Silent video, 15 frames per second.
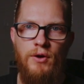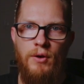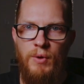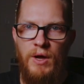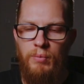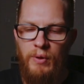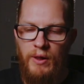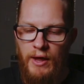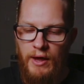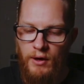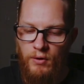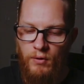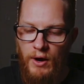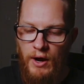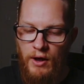I've been playing
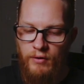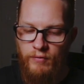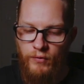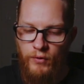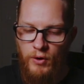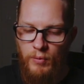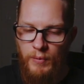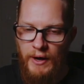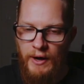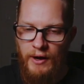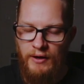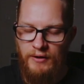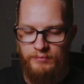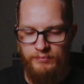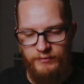around for
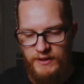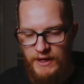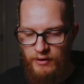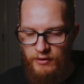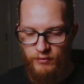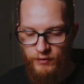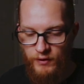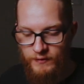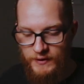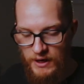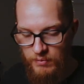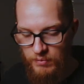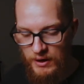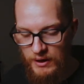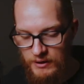about 10 to
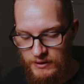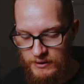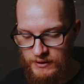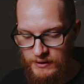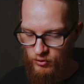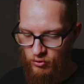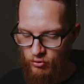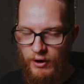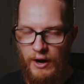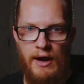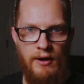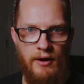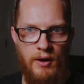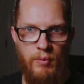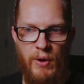15 minutes,
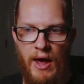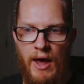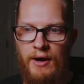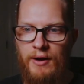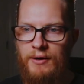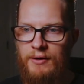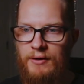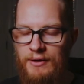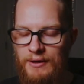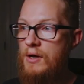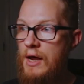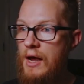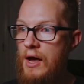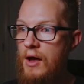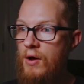creating a pattern.
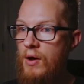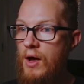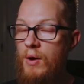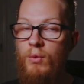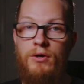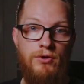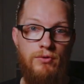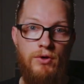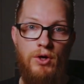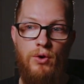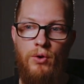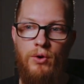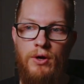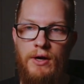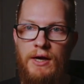Now I want to
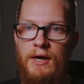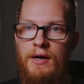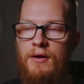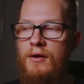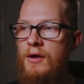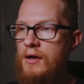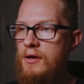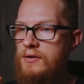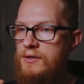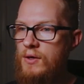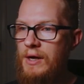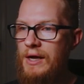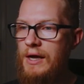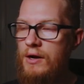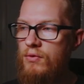record it in.
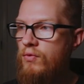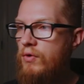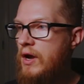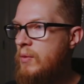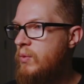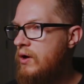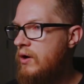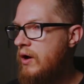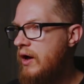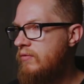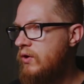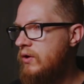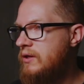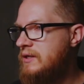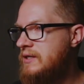So in Reaper, I've
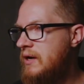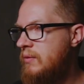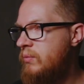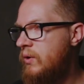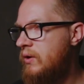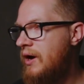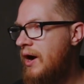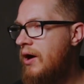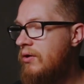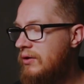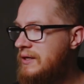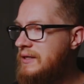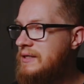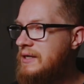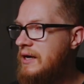got the tempo
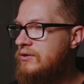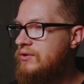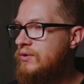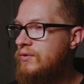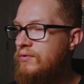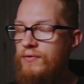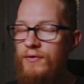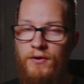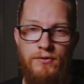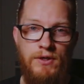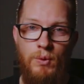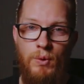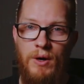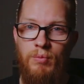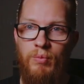currently set to 51